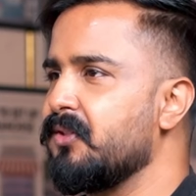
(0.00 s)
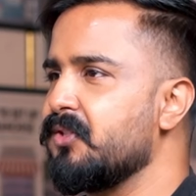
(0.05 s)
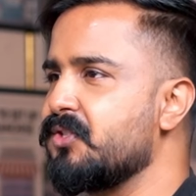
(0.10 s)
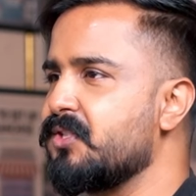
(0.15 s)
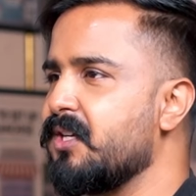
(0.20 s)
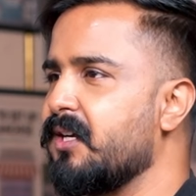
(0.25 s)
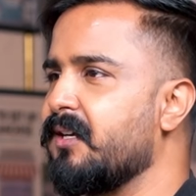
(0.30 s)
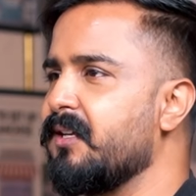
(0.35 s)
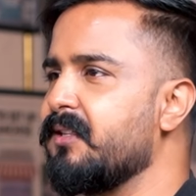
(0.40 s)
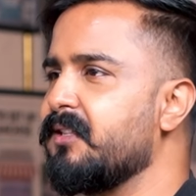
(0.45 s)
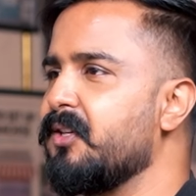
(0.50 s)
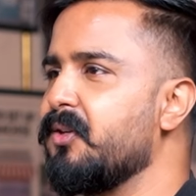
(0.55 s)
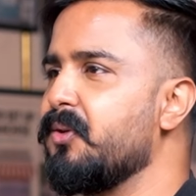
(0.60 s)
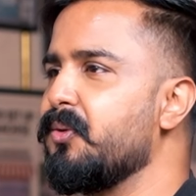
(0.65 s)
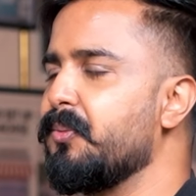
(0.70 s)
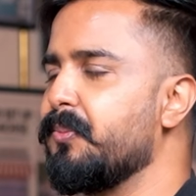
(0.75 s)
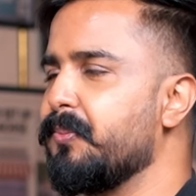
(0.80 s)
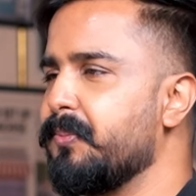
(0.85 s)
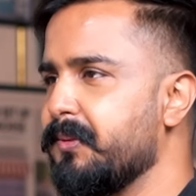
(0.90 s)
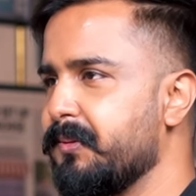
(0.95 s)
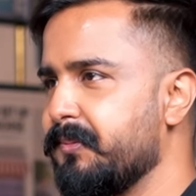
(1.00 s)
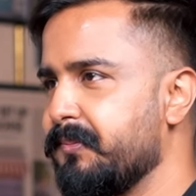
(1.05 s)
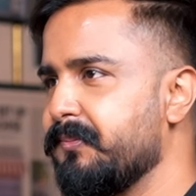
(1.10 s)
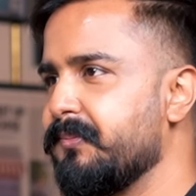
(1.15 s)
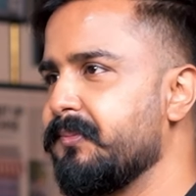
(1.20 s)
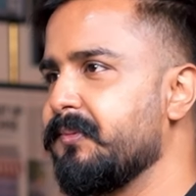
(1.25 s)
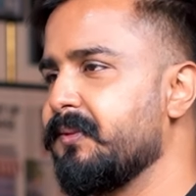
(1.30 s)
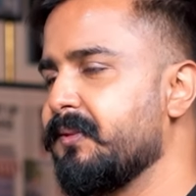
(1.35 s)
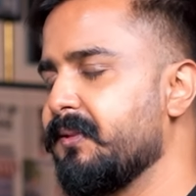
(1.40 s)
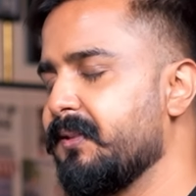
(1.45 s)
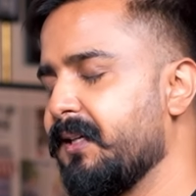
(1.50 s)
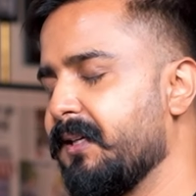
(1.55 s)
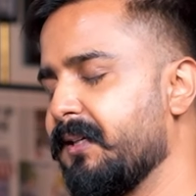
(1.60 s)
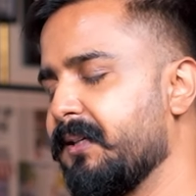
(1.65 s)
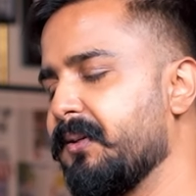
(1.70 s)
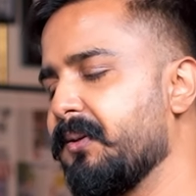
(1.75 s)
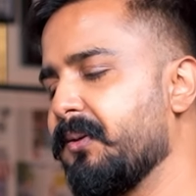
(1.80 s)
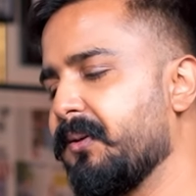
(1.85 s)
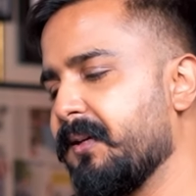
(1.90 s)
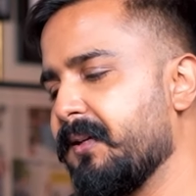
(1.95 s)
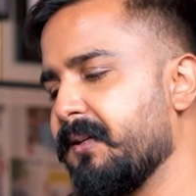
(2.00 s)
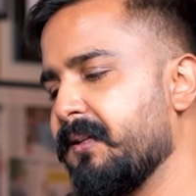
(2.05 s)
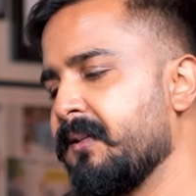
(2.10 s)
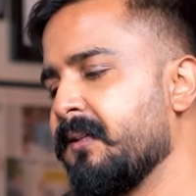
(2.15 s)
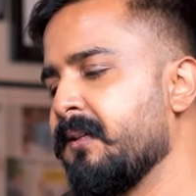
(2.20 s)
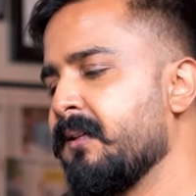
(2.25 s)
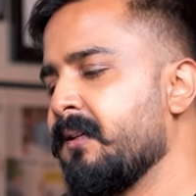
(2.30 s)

you're stuck in the loop. Yeah. Right. Okay.